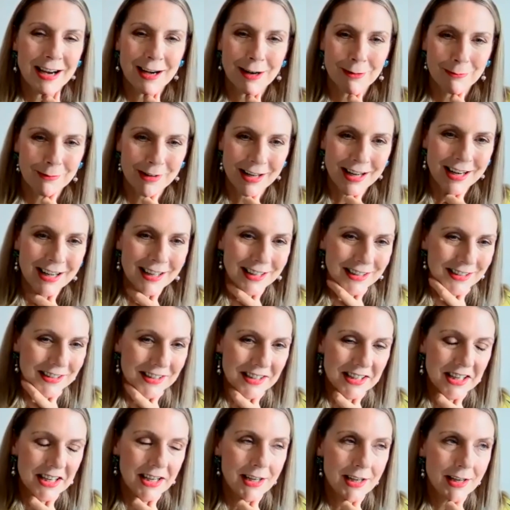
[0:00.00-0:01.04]
our
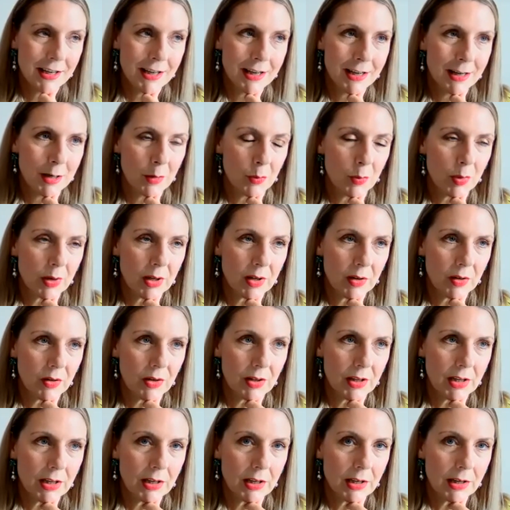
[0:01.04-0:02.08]
reality. But I
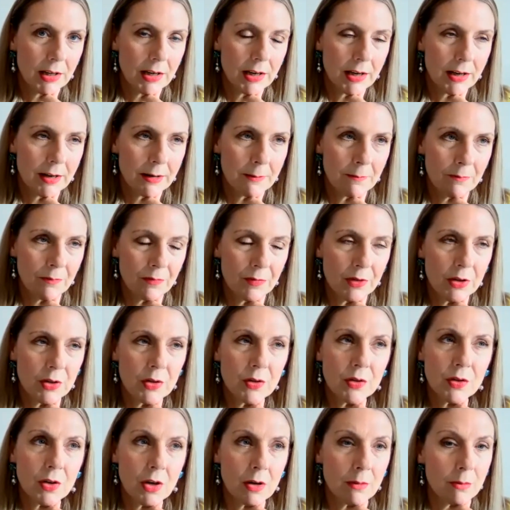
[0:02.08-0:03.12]
think
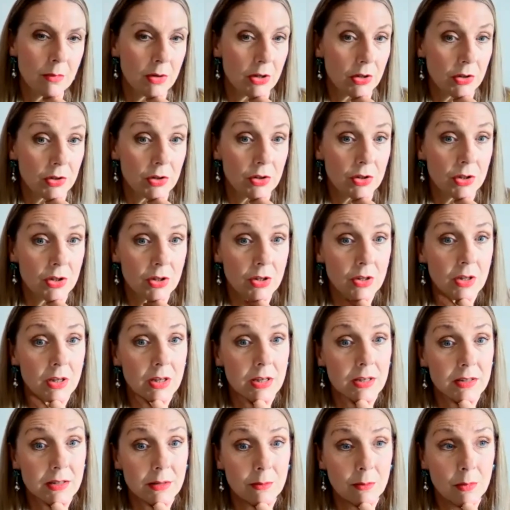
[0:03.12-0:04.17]
there's so much that
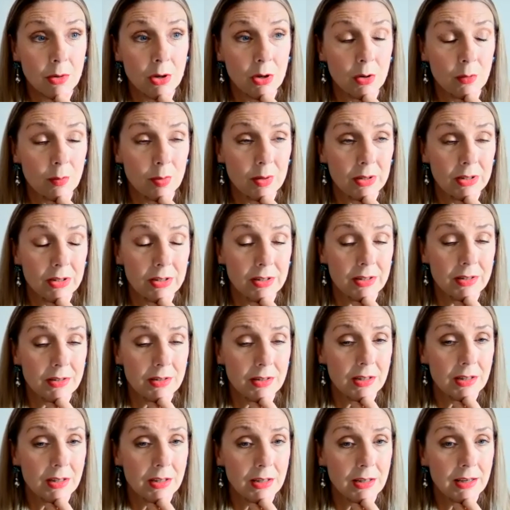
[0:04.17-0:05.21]
is
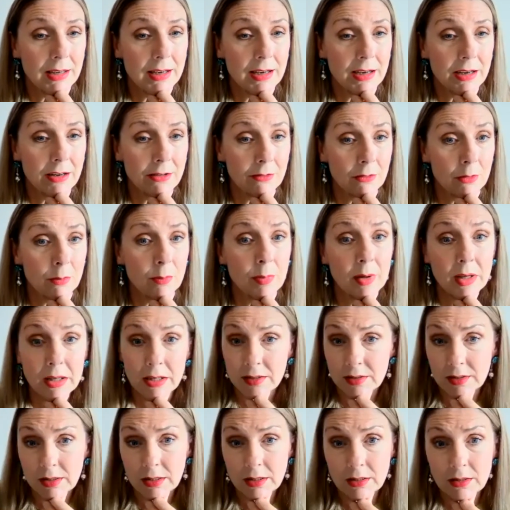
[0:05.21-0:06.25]
immobilizing our
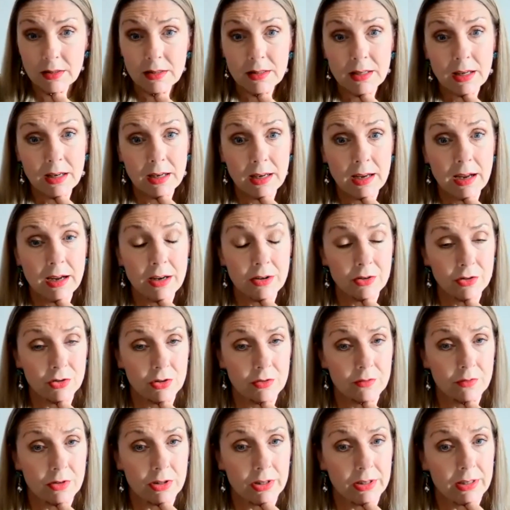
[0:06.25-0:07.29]
ability to take
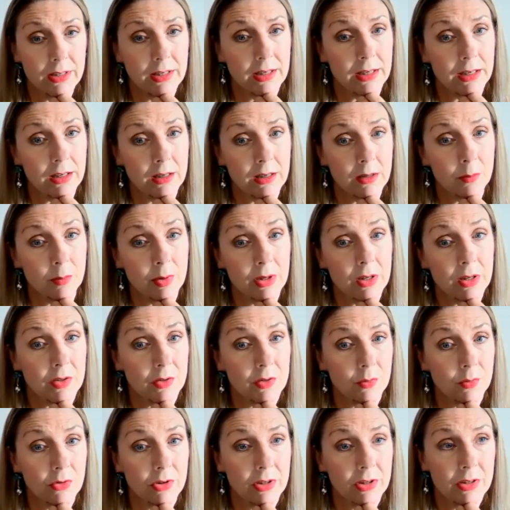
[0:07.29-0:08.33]
action right now,
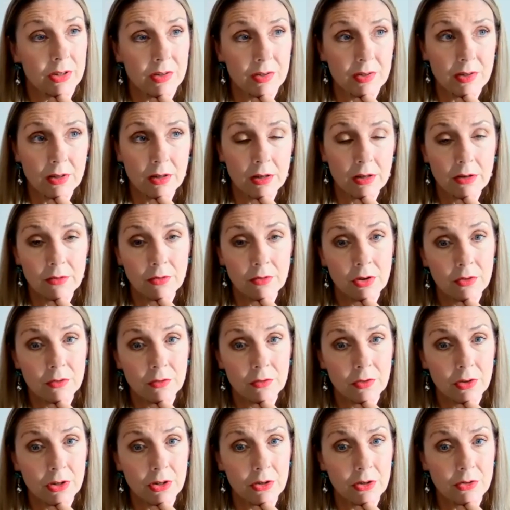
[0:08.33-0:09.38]
because we're in a state of
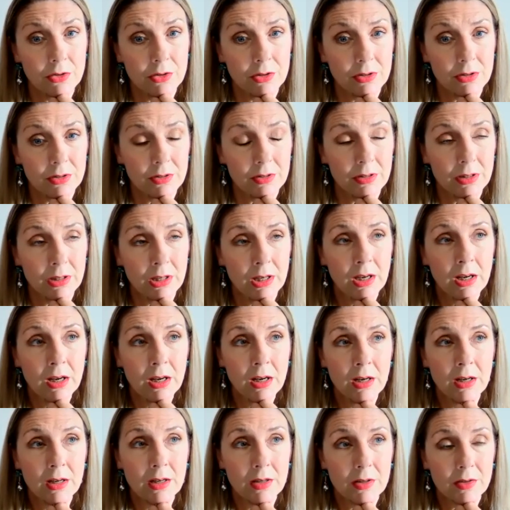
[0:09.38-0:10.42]
confusion.
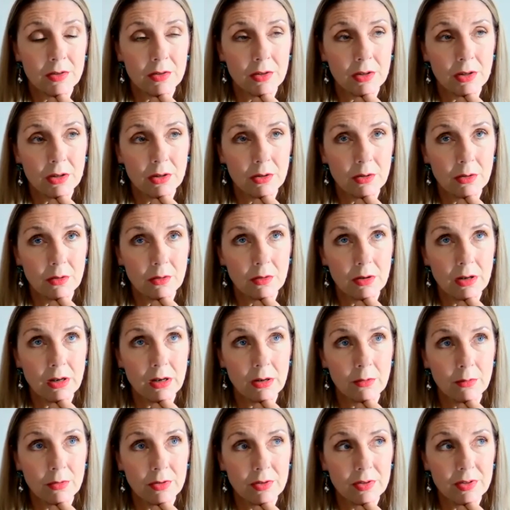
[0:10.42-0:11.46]
So
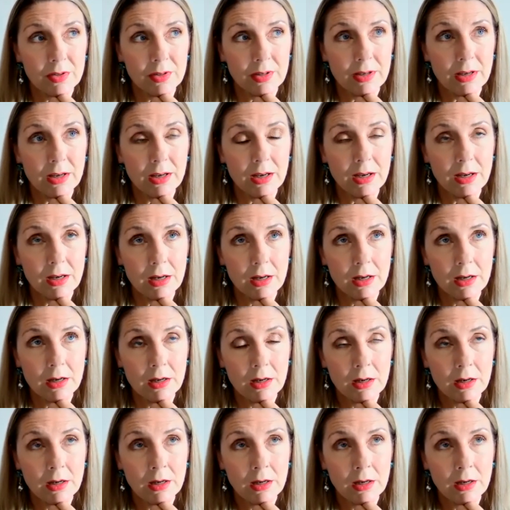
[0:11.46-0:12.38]
I would say